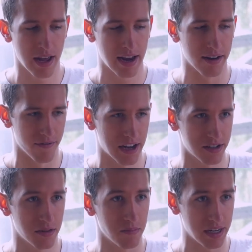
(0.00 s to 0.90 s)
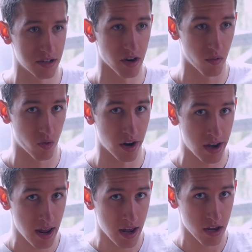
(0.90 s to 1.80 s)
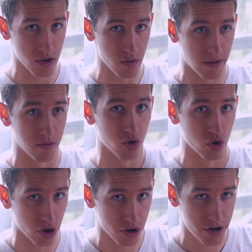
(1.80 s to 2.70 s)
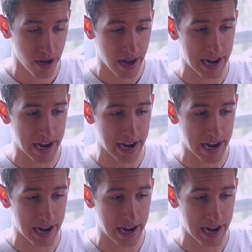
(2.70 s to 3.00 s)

Invest based on what you have learned